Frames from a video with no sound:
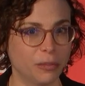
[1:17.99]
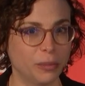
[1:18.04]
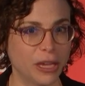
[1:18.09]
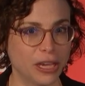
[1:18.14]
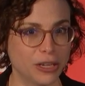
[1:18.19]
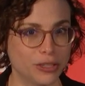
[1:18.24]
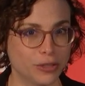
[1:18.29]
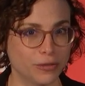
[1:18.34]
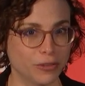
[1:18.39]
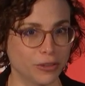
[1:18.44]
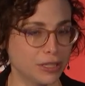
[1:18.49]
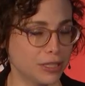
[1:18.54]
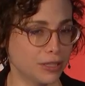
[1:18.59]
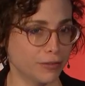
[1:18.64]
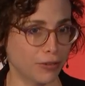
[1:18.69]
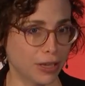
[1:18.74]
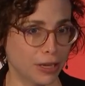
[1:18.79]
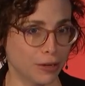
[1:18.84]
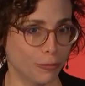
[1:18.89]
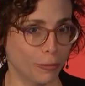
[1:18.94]
page for
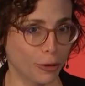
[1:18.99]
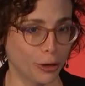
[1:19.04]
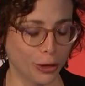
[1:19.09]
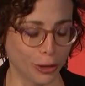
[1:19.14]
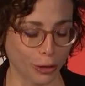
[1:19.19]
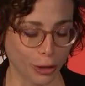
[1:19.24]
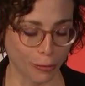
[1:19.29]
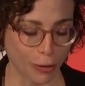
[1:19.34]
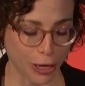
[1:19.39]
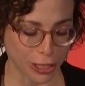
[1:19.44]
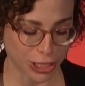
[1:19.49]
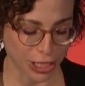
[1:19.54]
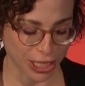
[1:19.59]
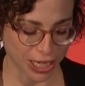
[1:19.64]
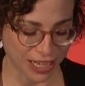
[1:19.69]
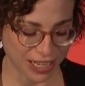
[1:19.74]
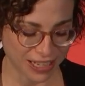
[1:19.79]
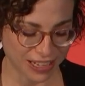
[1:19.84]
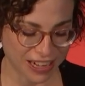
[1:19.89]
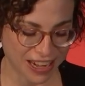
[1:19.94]
this event where you are
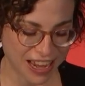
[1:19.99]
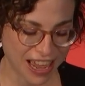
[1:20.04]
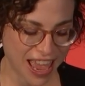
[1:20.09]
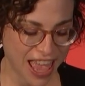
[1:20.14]
watching it.